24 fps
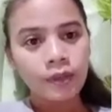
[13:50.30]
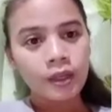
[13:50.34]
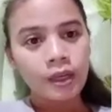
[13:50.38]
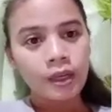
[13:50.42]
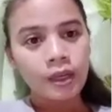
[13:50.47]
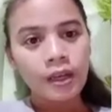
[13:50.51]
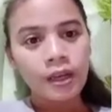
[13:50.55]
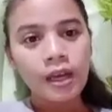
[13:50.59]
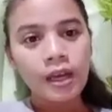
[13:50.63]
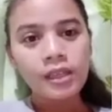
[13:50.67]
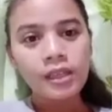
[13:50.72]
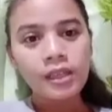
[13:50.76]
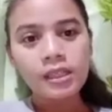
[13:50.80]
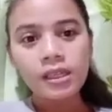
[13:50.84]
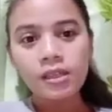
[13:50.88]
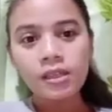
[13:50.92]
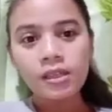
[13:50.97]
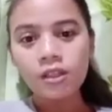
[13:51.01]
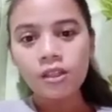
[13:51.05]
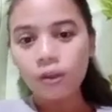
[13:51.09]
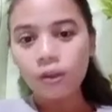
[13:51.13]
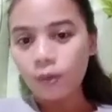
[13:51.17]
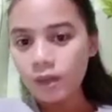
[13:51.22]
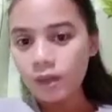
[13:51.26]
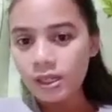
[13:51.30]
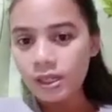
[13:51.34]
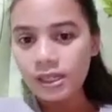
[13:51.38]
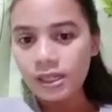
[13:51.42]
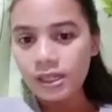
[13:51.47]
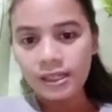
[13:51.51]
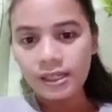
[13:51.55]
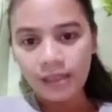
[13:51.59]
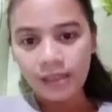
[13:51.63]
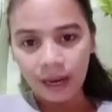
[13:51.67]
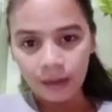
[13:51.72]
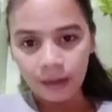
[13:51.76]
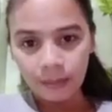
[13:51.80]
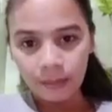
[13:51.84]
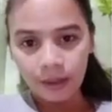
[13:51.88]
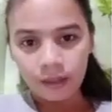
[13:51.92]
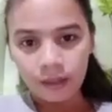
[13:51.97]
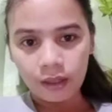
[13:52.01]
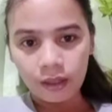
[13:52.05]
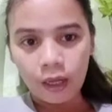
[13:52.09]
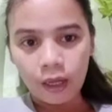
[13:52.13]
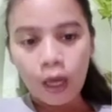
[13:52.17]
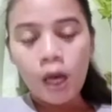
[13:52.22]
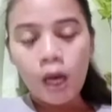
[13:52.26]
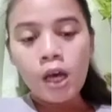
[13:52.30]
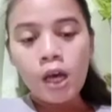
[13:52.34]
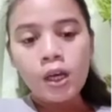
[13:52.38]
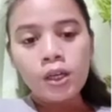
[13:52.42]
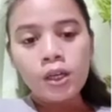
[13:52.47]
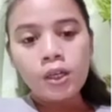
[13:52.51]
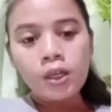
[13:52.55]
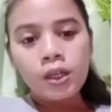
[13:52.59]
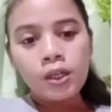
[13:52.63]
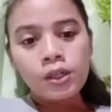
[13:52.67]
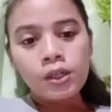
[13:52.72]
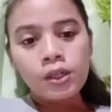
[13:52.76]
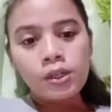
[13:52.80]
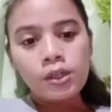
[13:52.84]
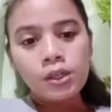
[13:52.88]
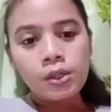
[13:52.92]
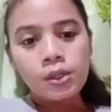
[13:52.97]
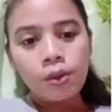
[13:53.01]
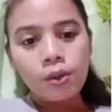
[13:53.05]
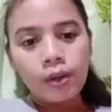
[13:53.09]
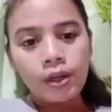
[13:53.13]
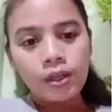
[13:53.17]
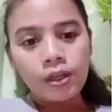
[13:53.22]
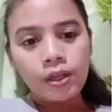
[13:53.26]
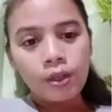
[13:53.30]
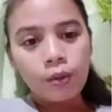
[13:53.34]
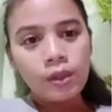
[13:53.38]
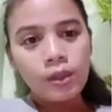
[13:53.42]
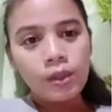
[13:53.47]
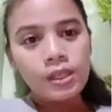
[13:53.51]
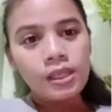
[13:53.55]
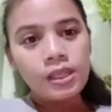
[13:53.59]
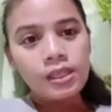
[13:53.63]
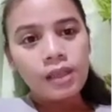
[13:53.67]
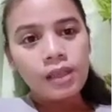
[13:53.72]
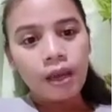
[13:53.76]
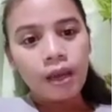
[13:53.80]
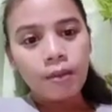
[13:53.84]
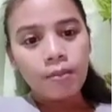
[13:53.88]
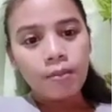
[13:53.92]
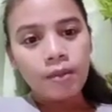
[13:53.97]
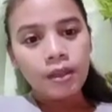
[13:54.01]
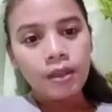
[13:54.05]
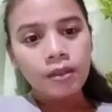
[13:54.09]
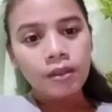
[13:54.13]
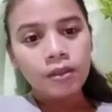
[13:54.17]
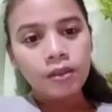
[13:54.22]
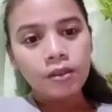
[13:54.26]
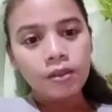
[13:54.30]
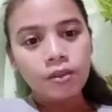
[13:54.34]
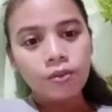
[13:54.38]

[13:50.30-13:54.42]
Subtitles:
Next is quiz assignment. So in quiz assignment,